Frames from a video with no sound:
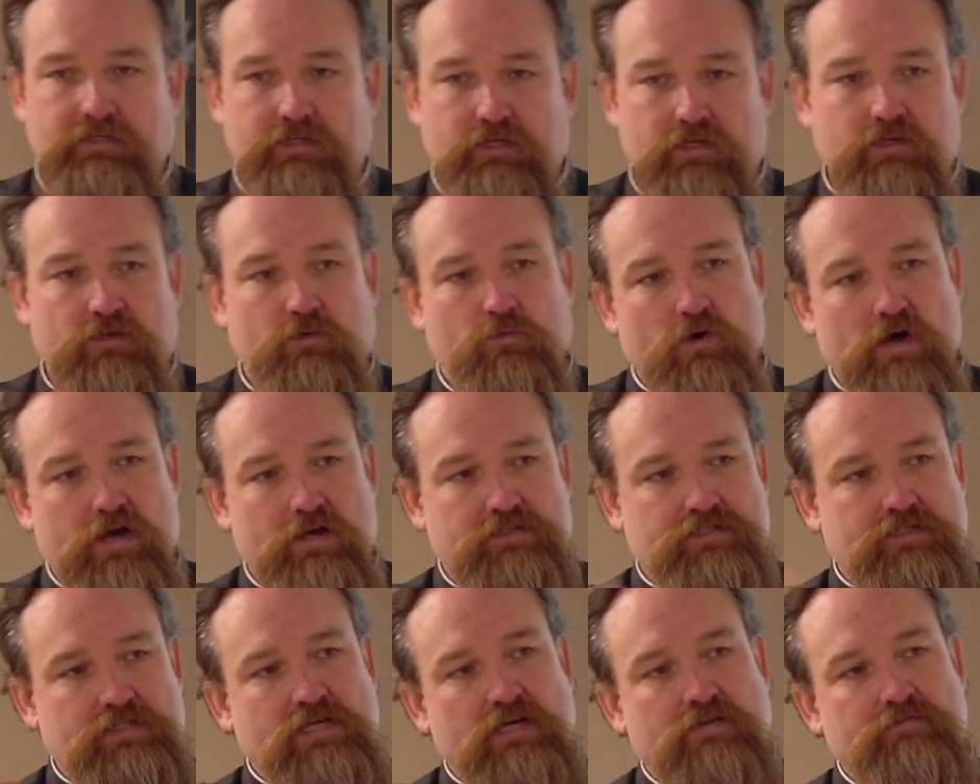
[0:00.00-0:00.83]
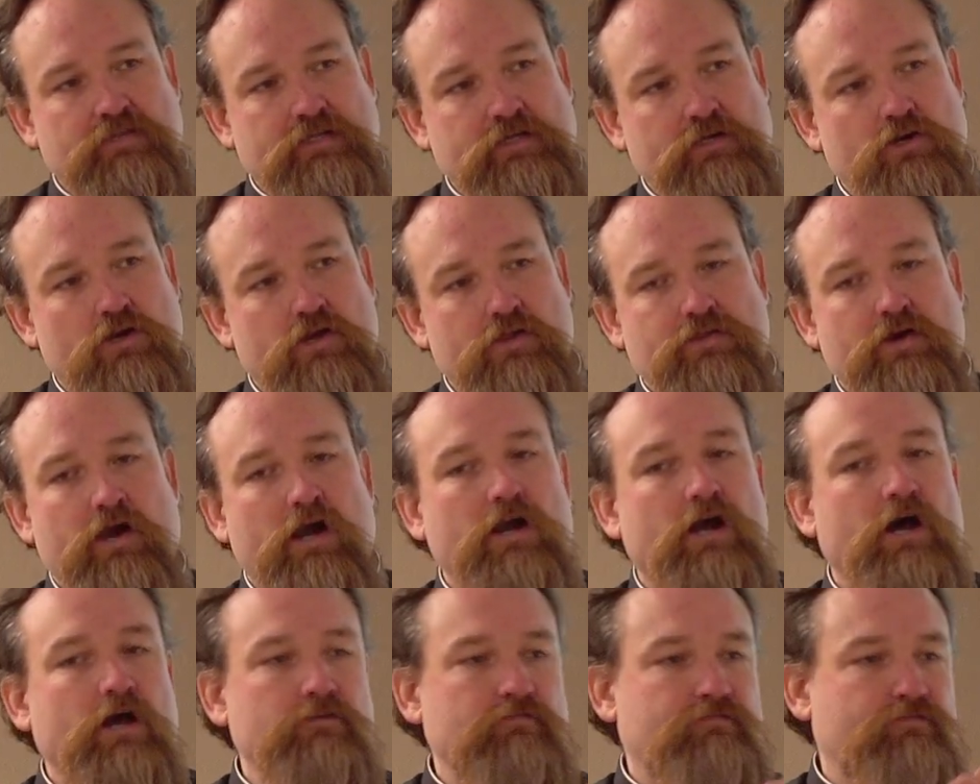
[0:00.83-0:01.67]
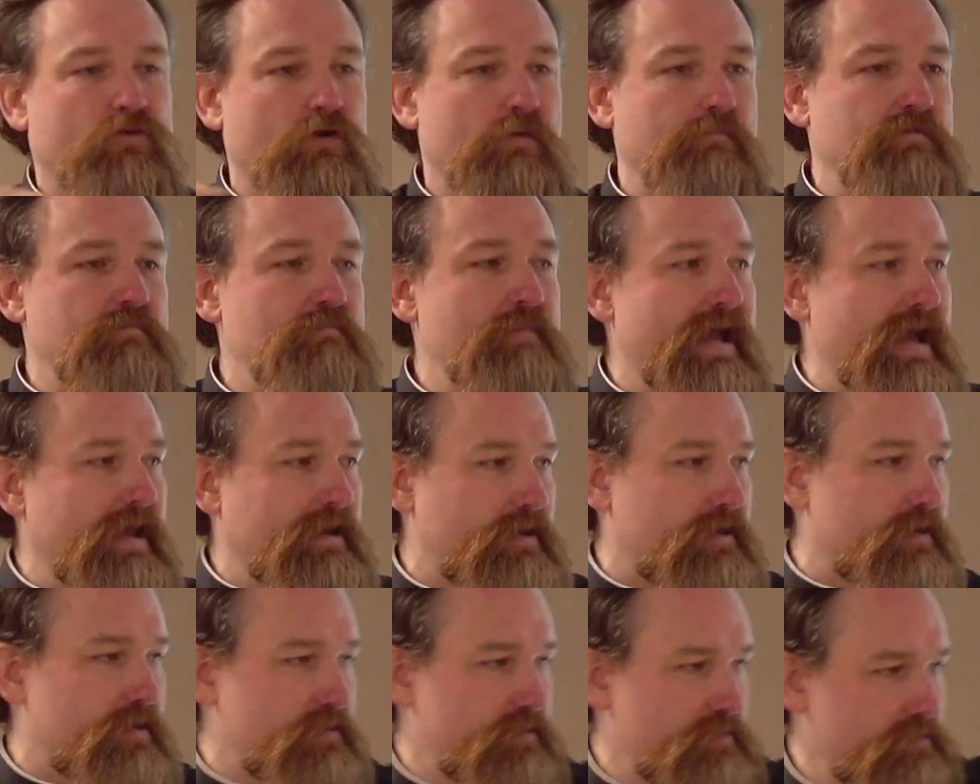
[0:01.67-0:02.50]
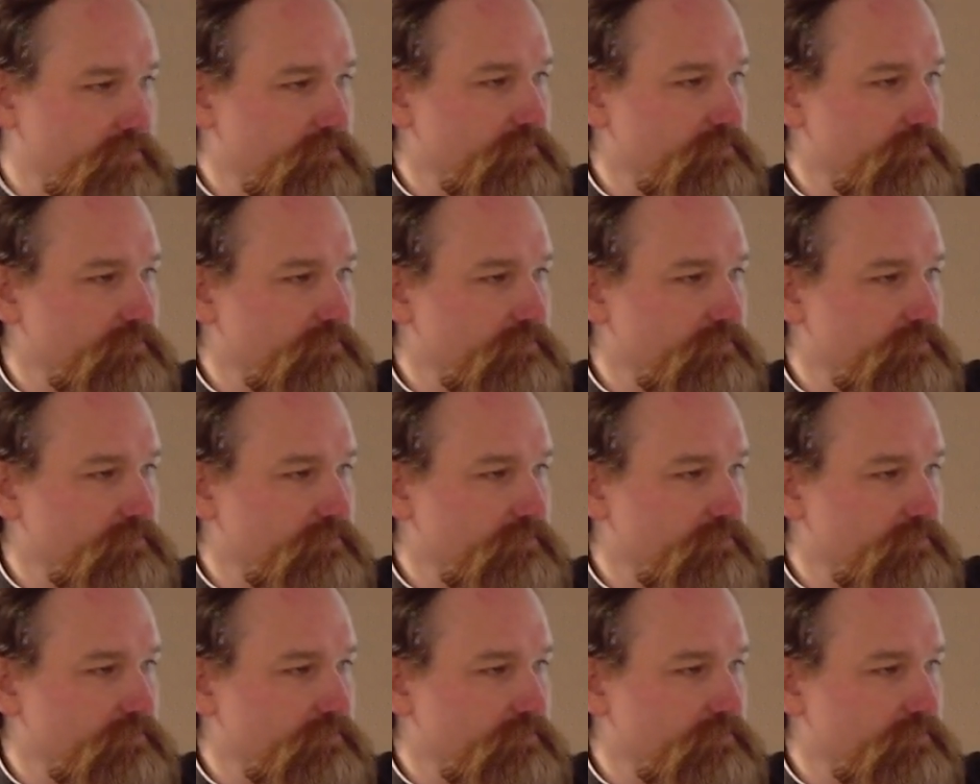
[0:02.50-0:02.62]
you know, the waters that cover the earth are unformed matter.